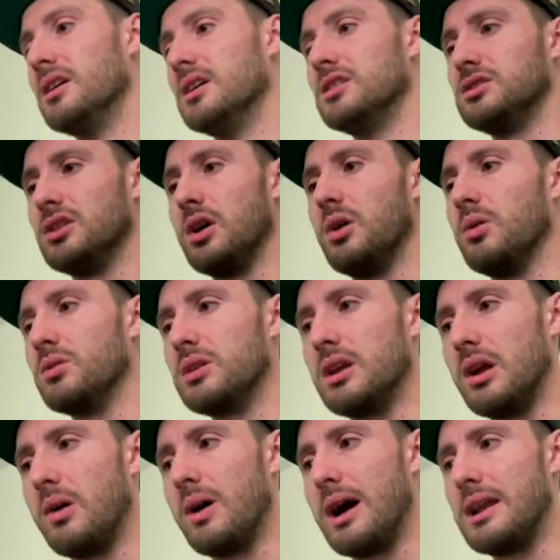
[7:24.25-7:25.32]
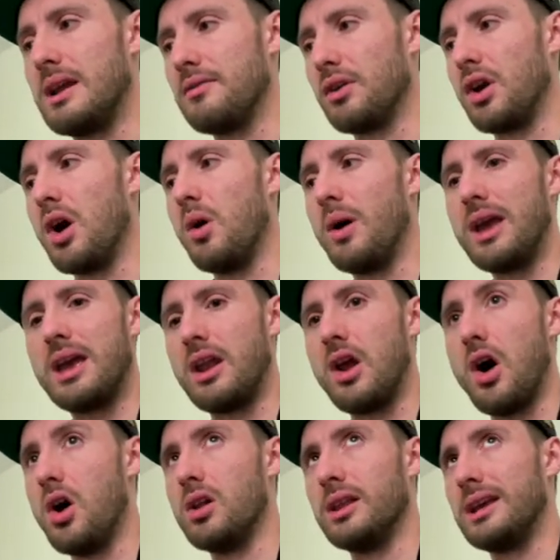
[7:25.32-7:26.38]
So, I never go
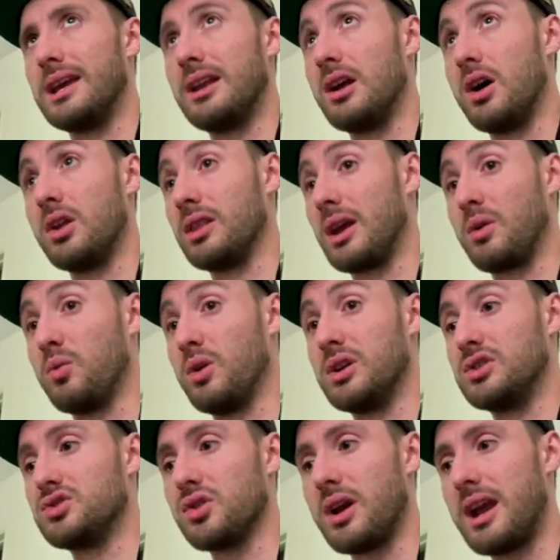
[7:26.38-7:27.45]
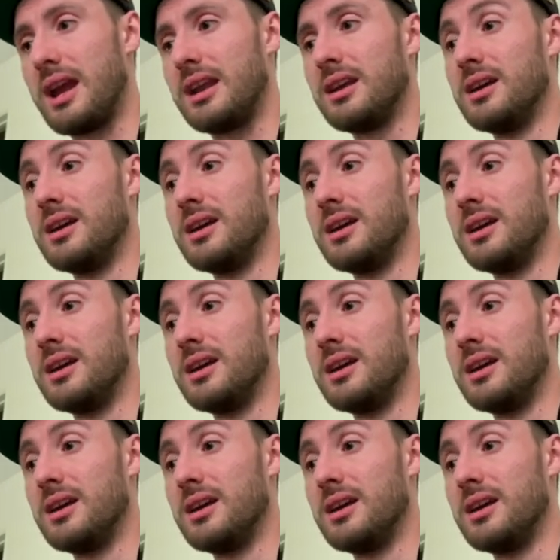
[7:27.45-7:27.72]
all in on like one trade